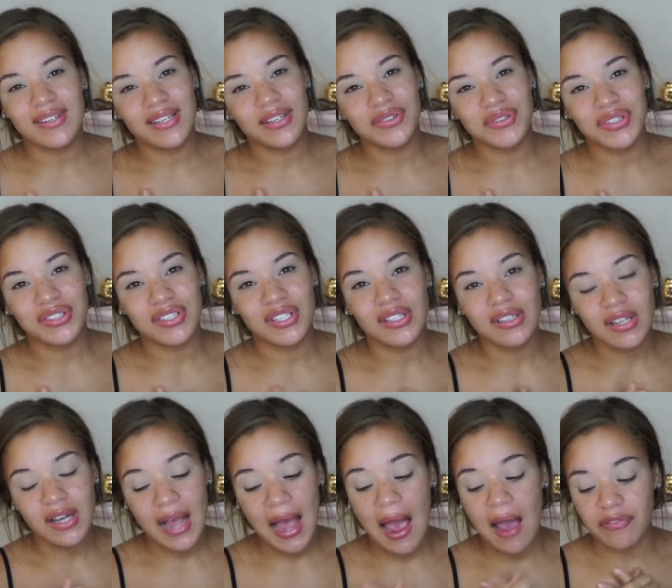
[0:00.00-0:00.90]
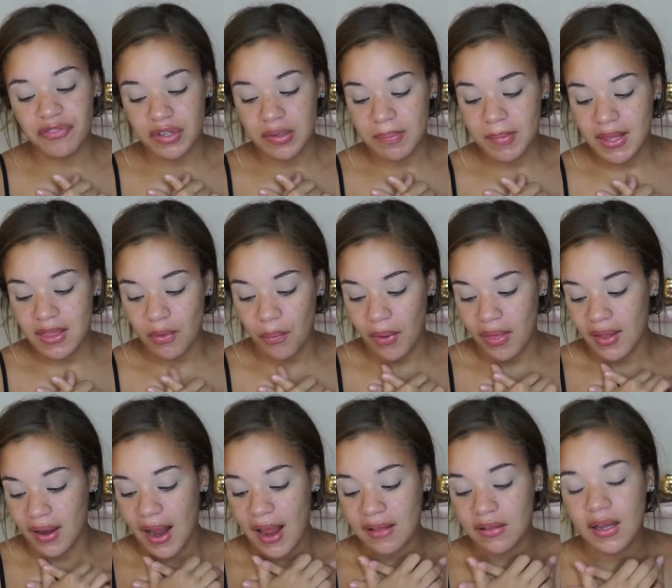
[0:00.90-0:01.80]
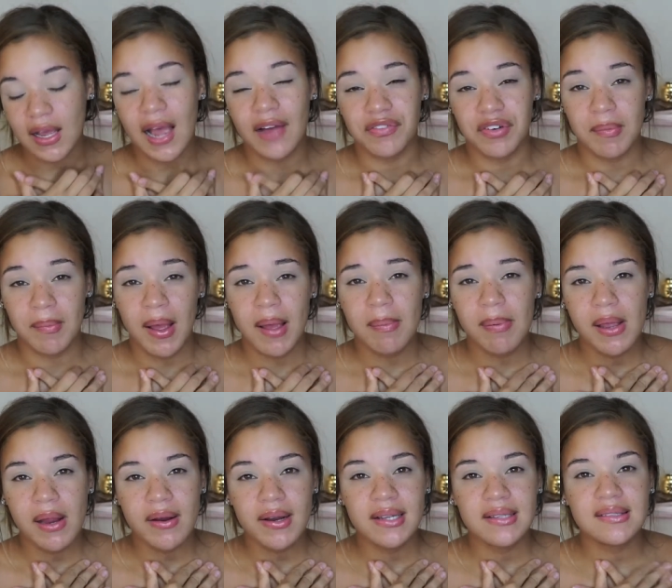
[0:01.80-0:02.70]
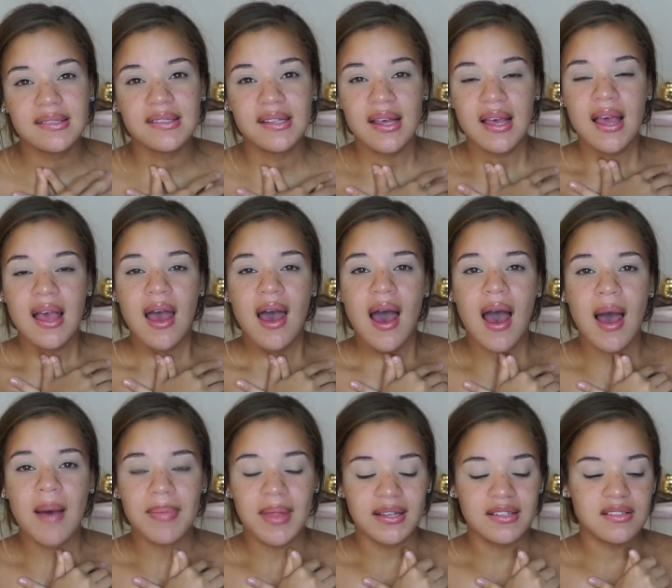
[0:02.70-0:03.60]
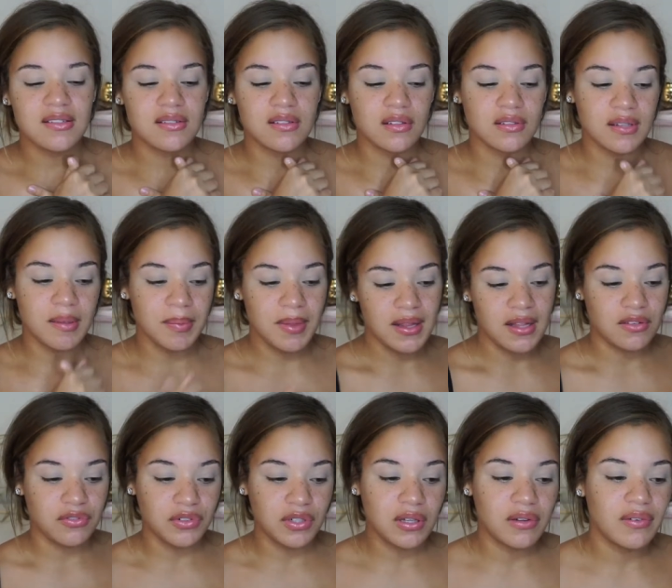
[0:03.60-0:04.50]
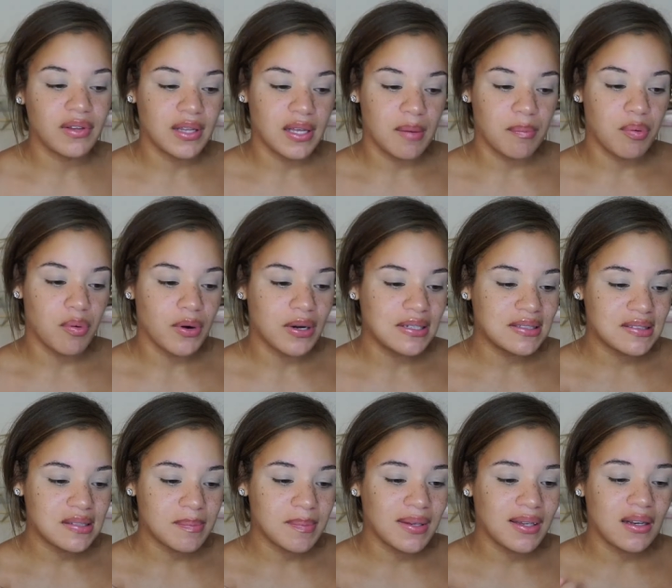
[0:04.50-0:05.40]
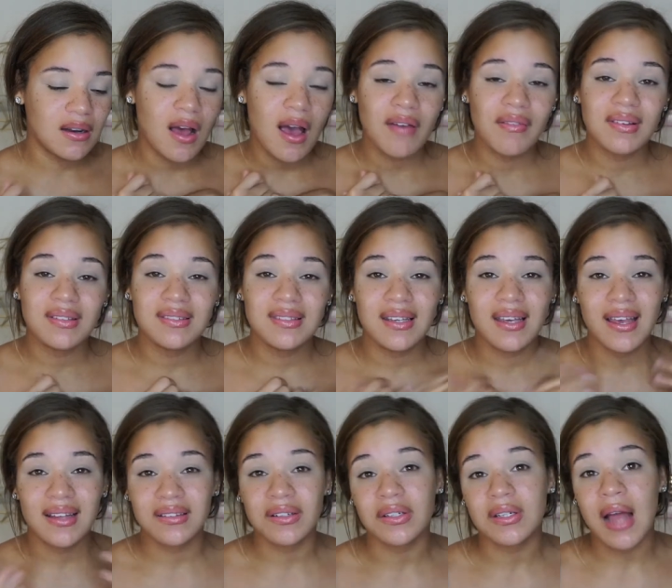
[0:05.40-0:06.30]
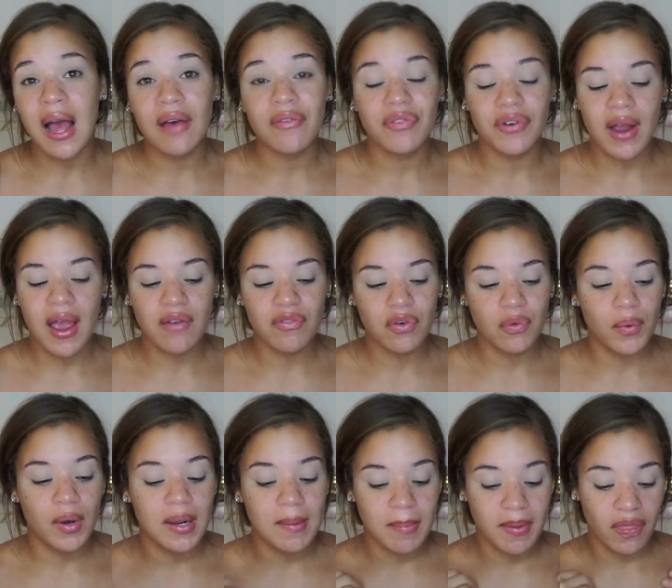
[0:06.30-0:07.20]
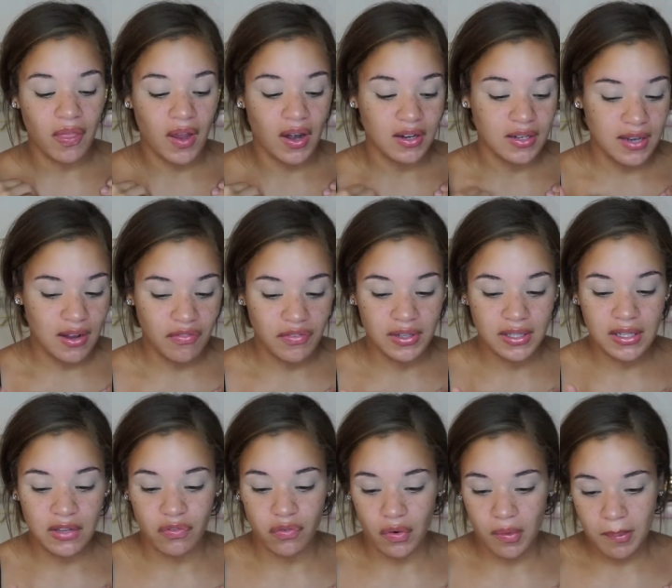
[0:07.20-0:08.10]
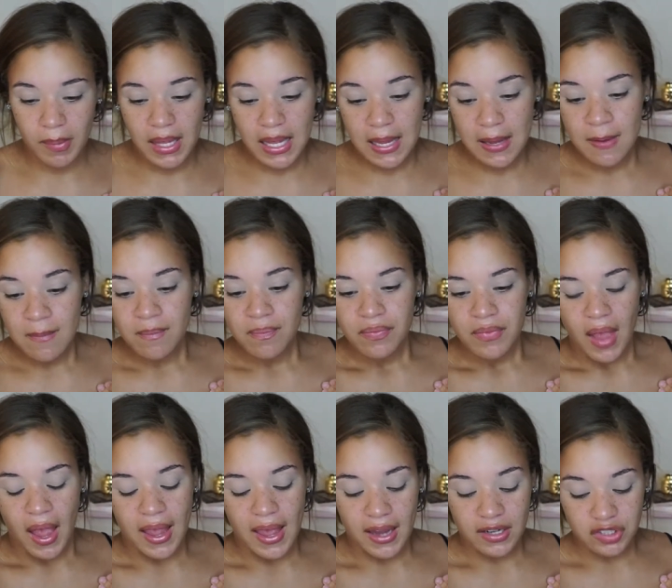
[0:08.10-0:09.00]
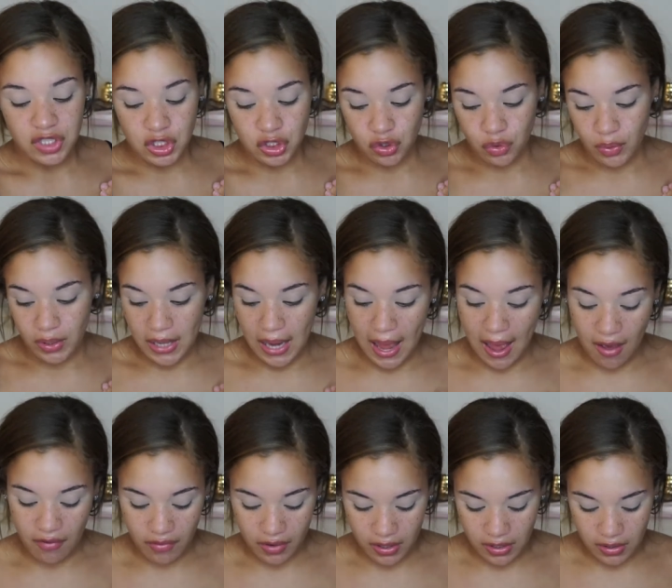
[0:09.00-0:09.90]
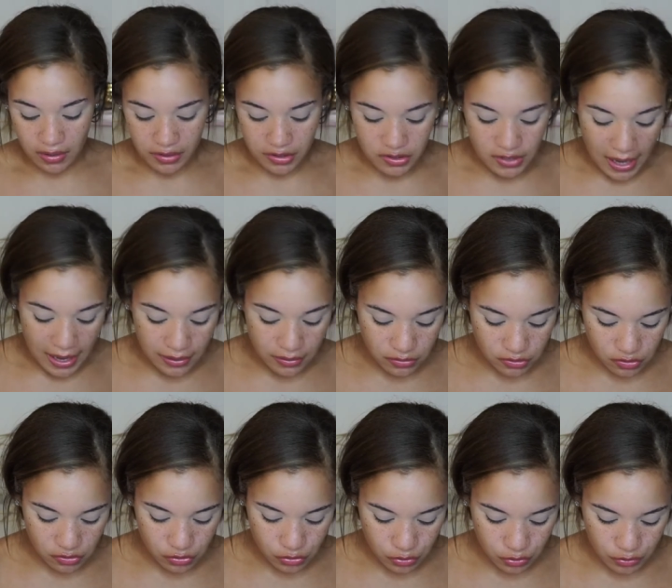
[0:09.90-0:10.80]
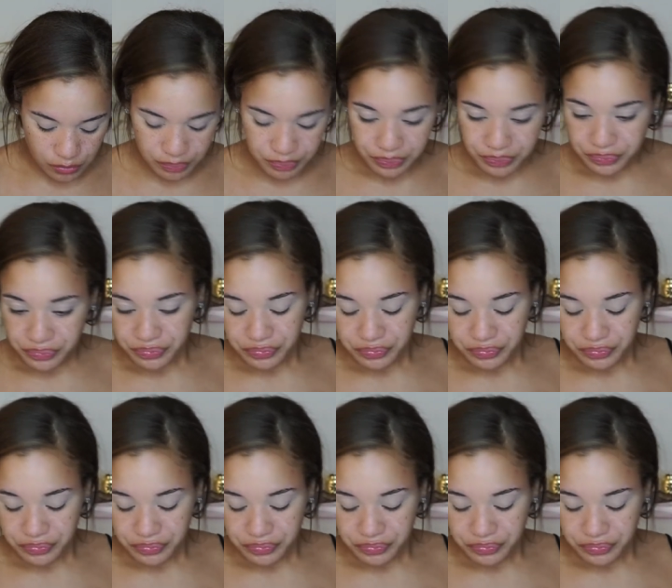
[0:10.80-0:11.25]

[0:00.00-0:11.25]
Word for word: the children to look after me the way that I look after my parents. Um, that's just something that's really, really important to me. And obviously kids are not for everyone, but they are definitely for me. I actually do want to have another child soon.